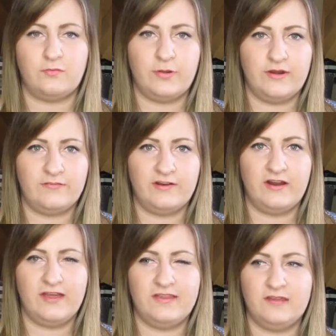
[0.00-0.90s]
or
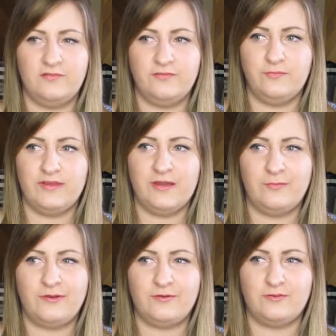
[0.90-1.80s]
whatever. And then for me, I
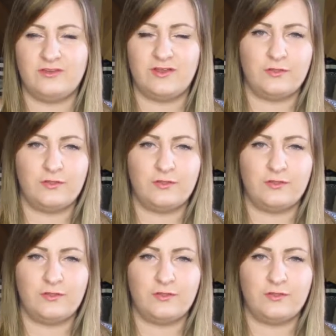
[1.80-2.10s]
want to lose like